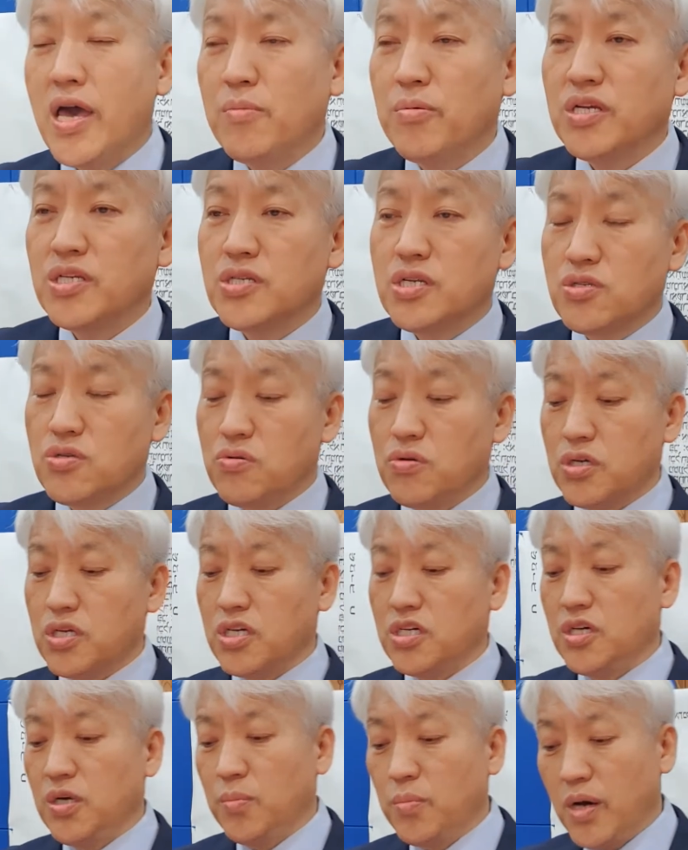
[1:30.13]
is
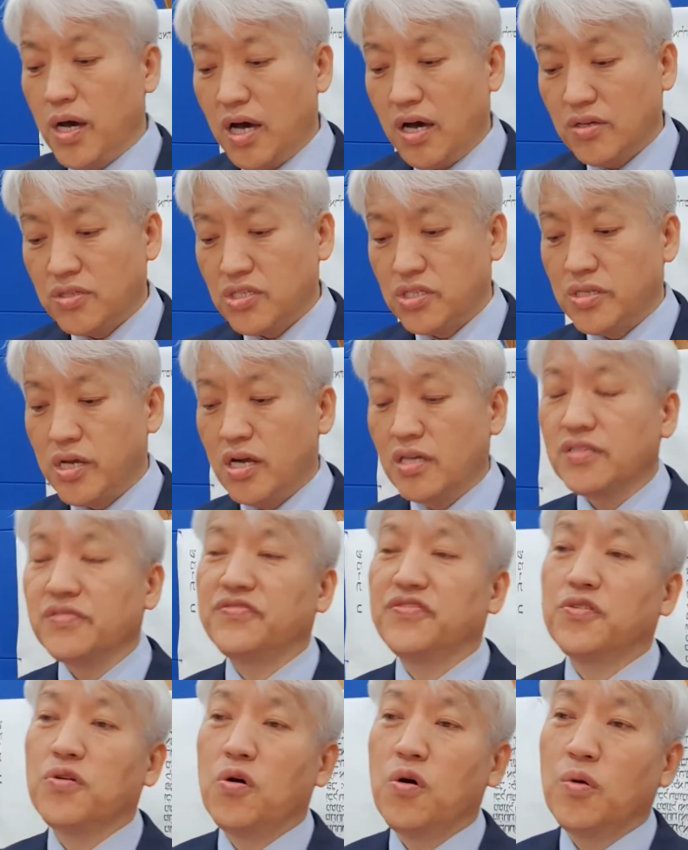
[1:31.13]
talking about start
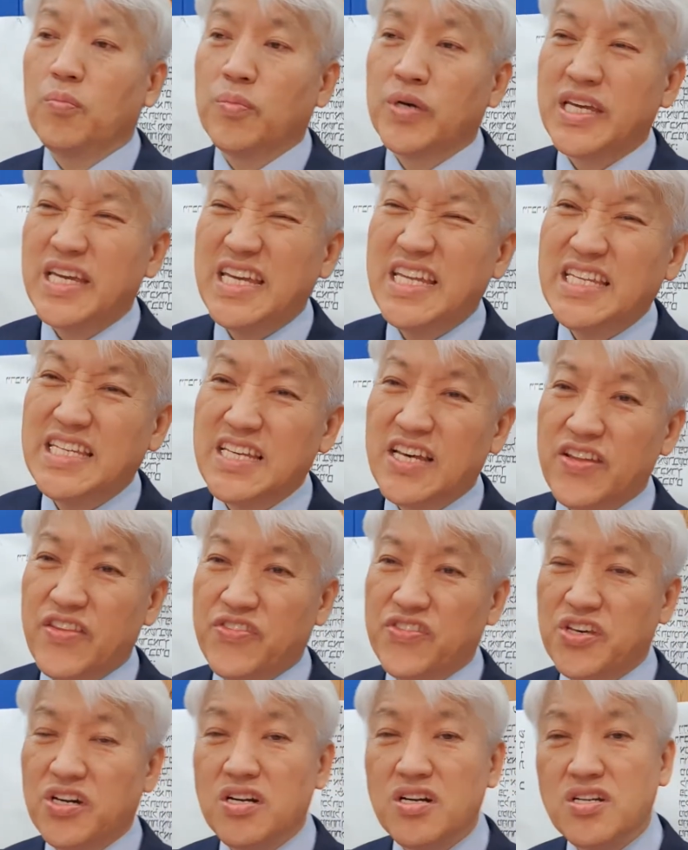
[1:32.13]
from in the
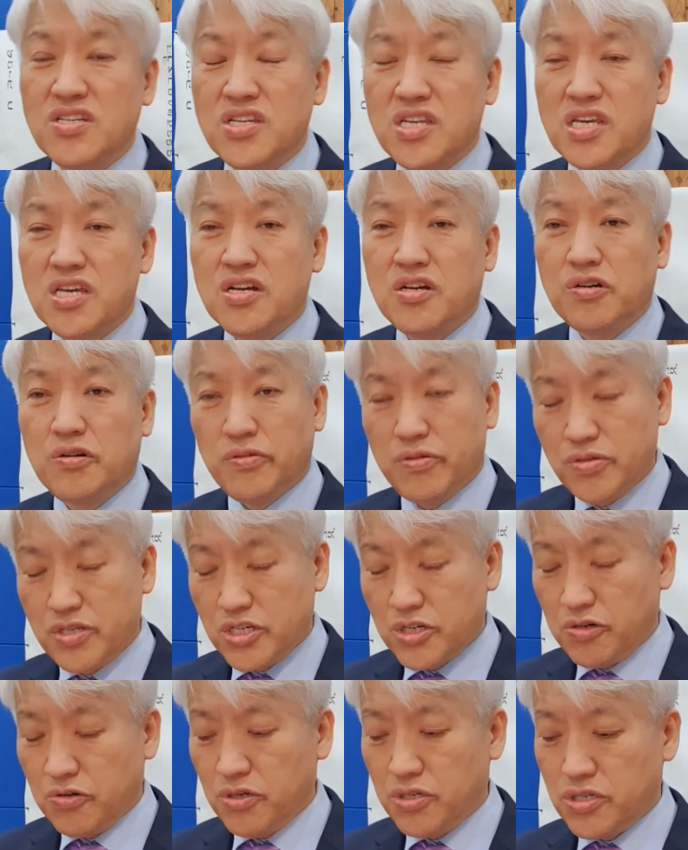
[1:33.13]
third year of
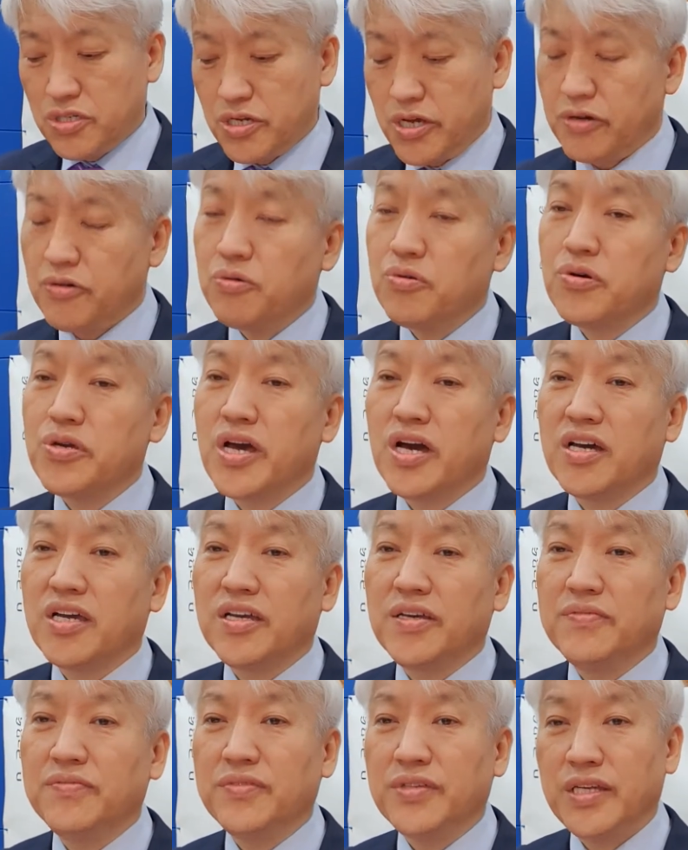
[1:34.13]

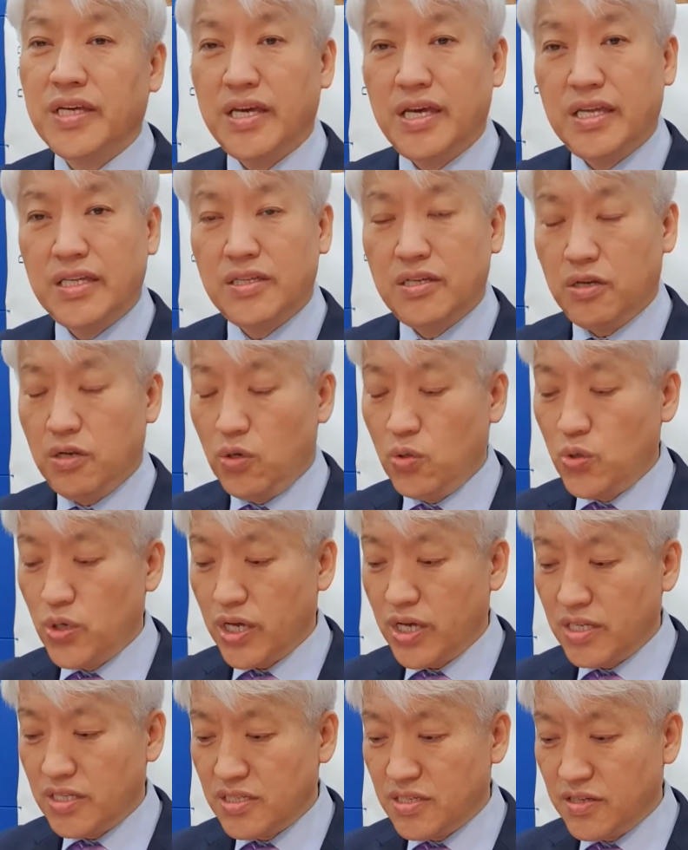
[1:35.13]
Jehoiakim, and look
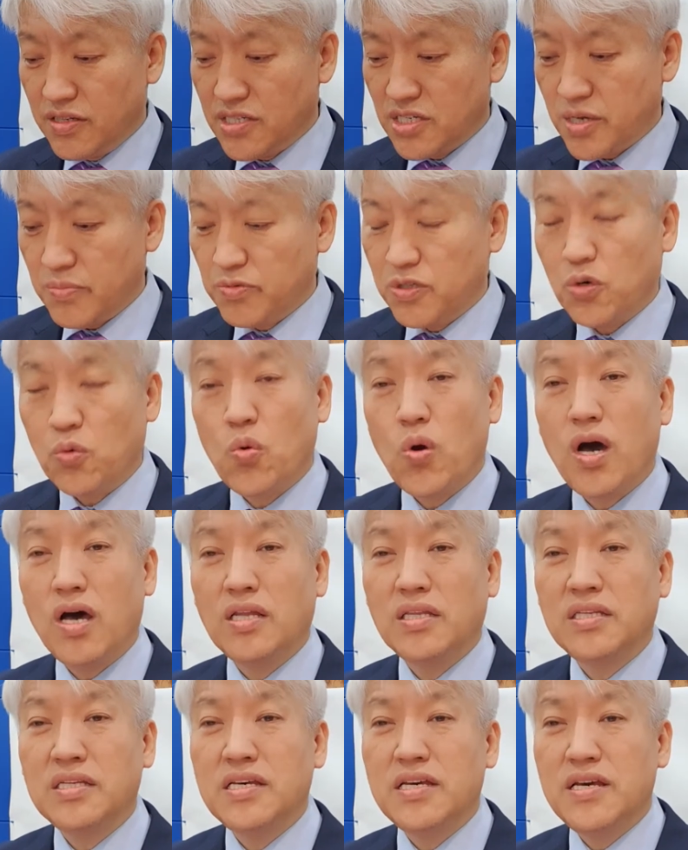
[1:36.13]
at chapter
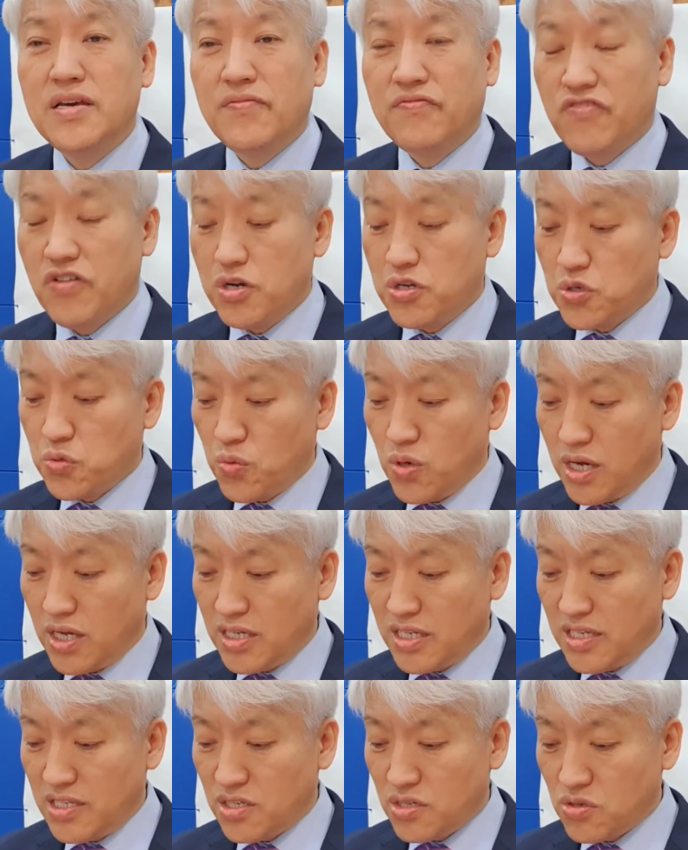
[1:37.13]
1, verse 1
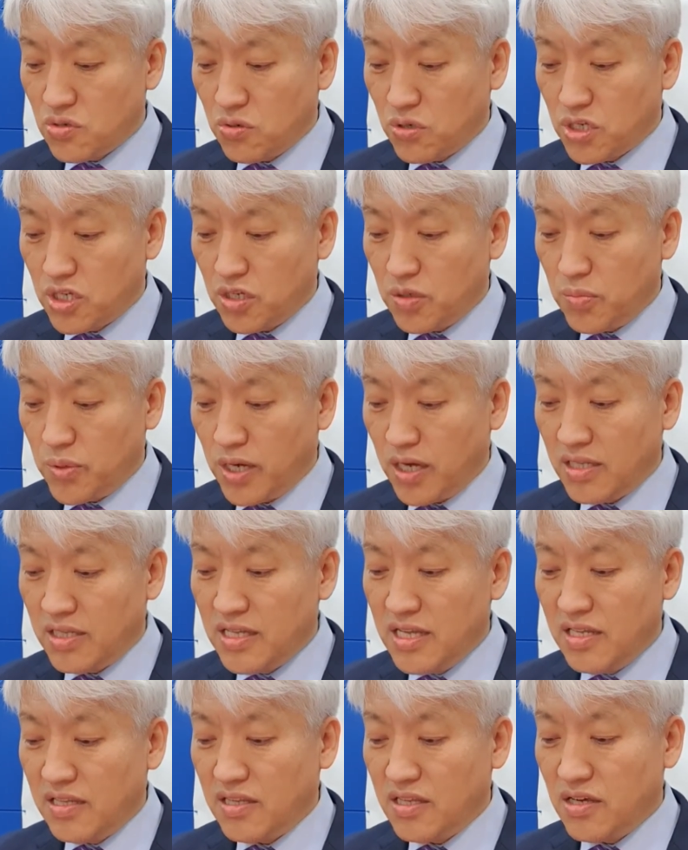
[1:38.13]
is talking about
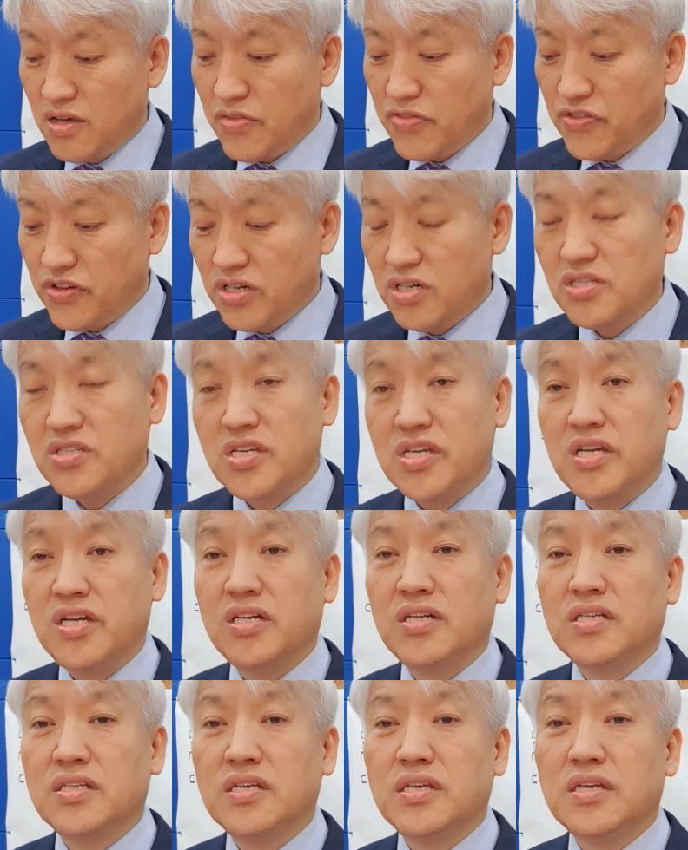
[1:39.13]
the third year.